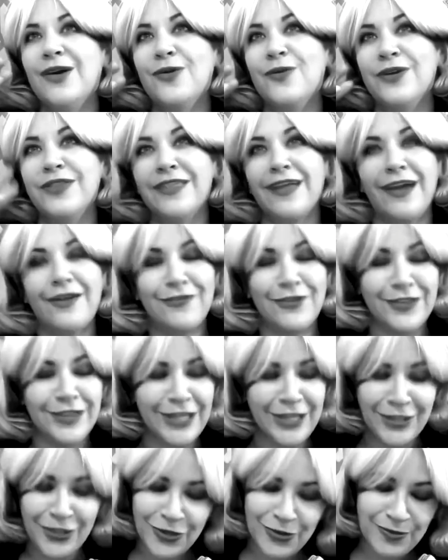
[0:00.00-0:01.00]
with
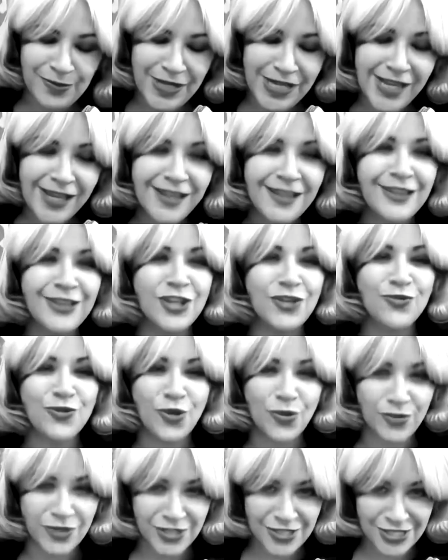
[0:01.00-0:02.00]
everything in your being, you
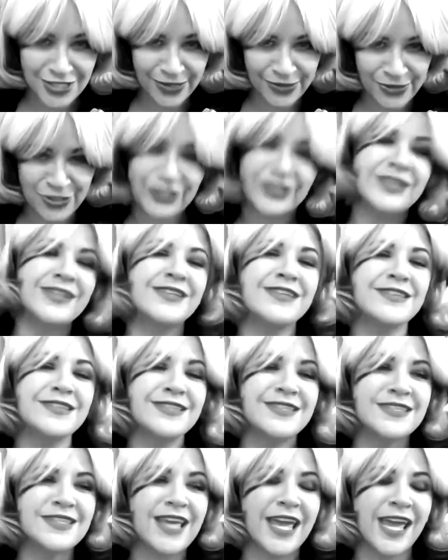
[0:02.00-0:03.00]
know what the solution
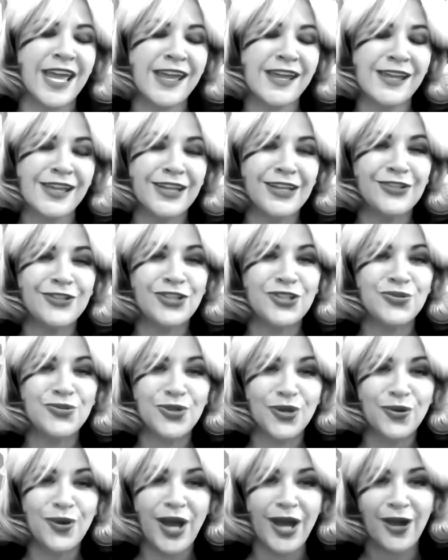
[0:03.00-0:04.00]
is and you
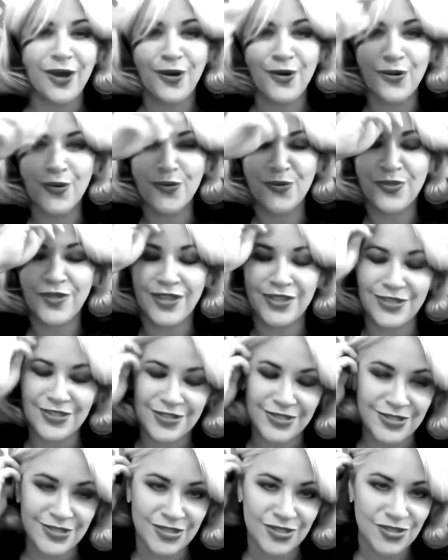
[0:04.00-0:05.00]
know how
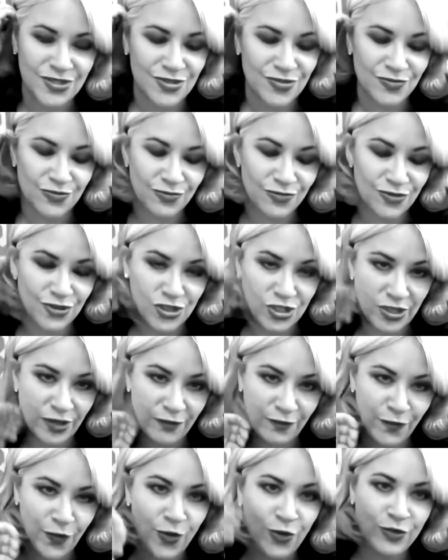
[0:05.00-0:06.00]
things should
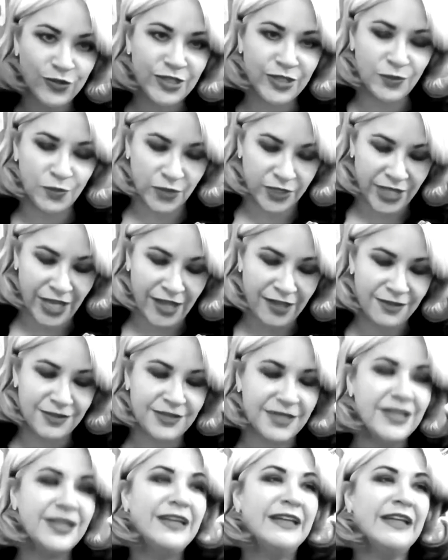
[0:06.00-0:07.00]
unfold and work out.
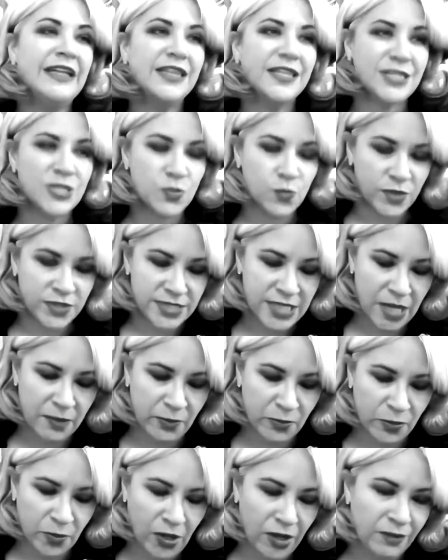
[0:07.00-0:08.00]
That's one
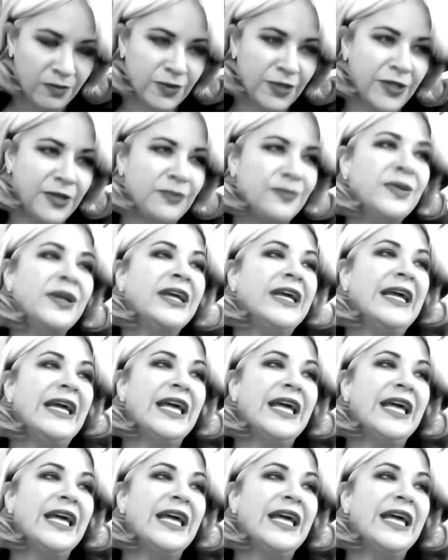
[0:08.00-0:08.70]
type of problem.